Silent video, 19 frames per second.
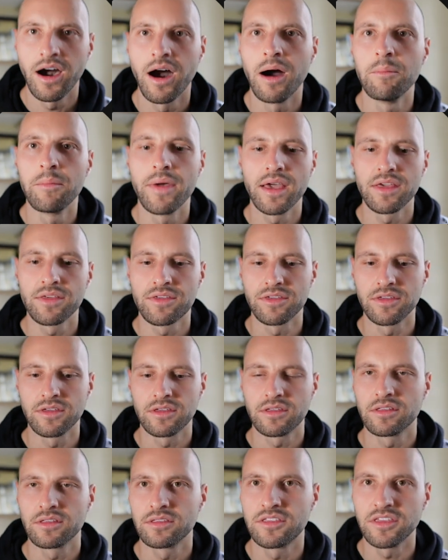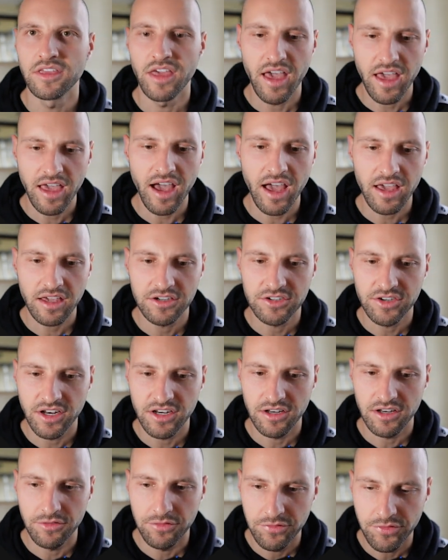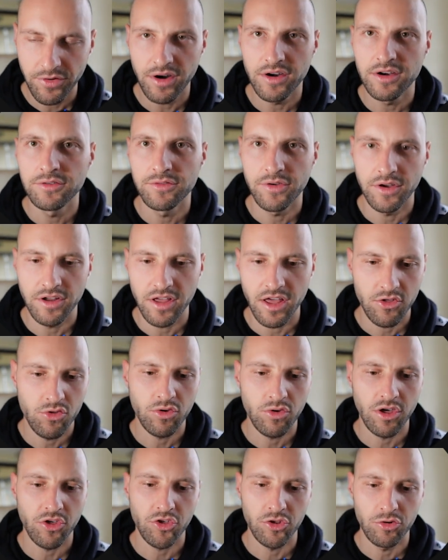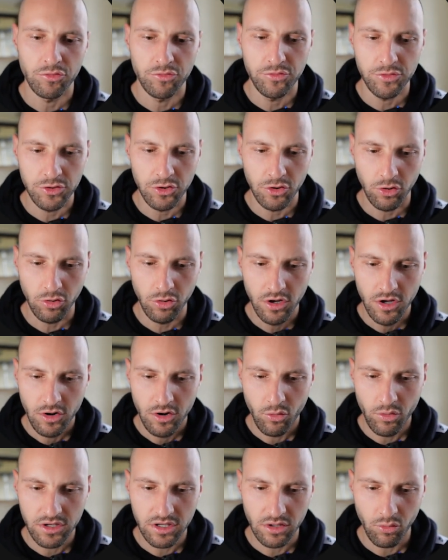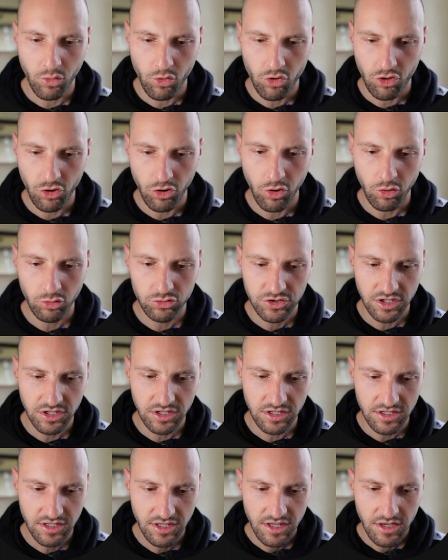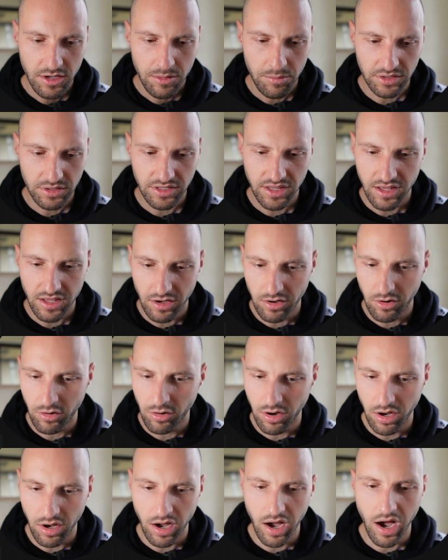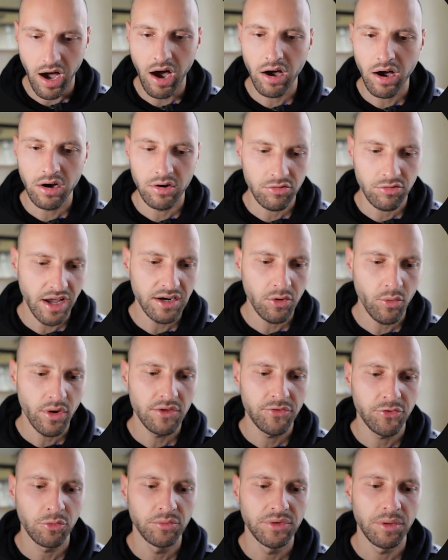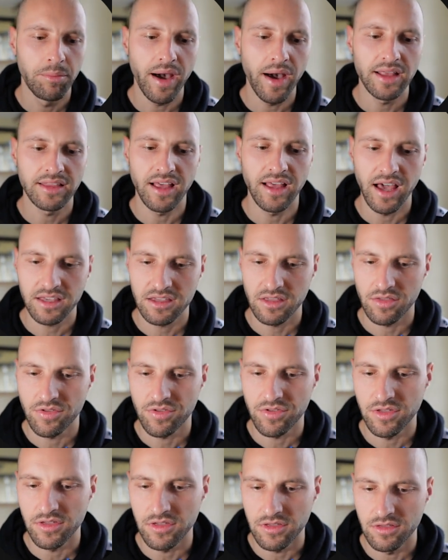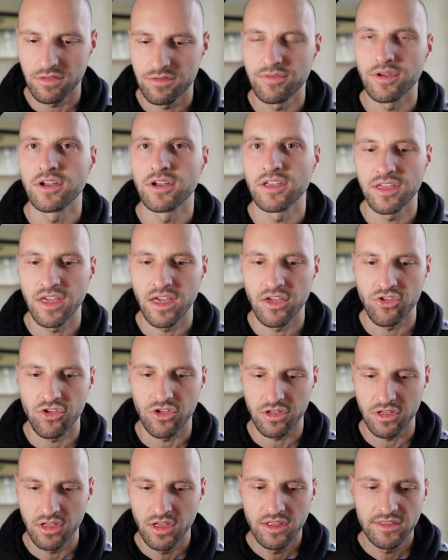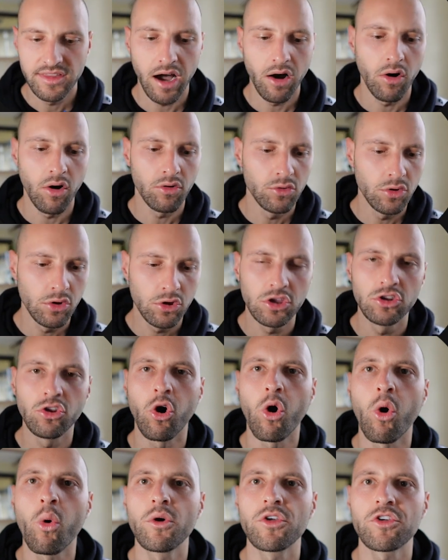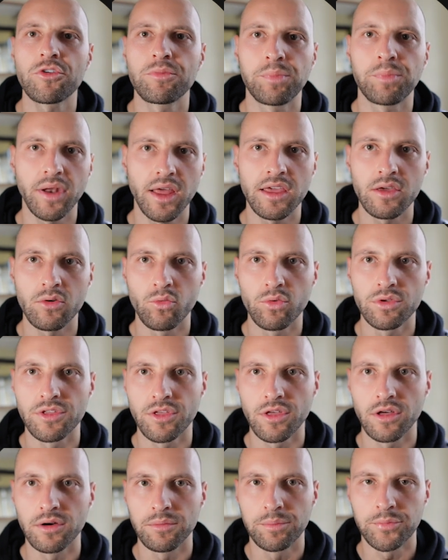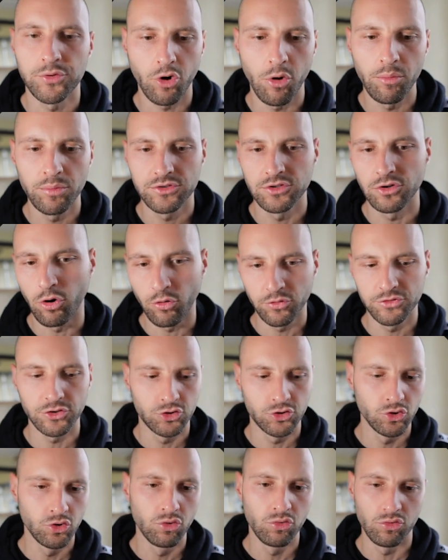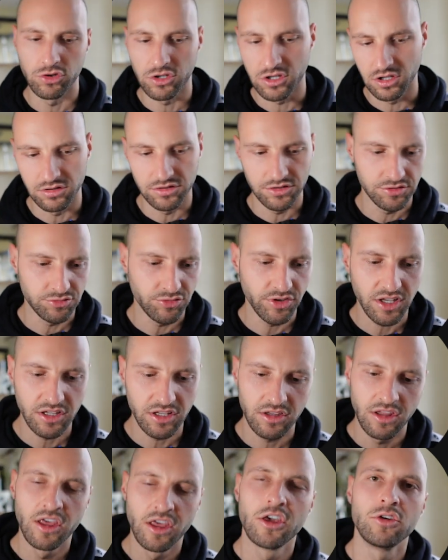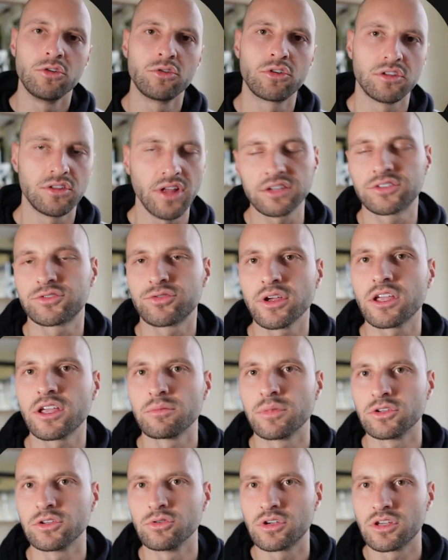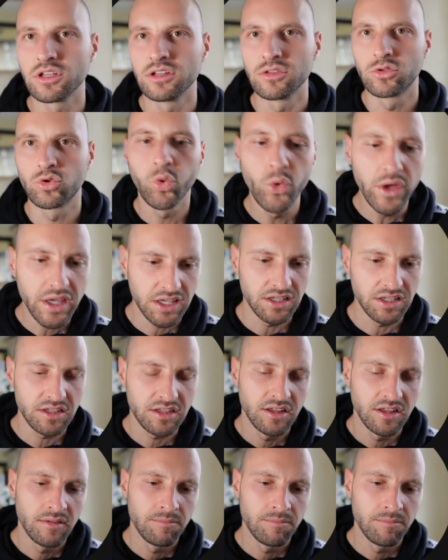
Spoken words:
Amazing. The AI created a very, very educational video. We can watch the whole thing, but right away from the bat, I can see it's very engaging. Now, you can always play with the prompt of the tool. You can trick it, you can not trick it, but you can tweak it,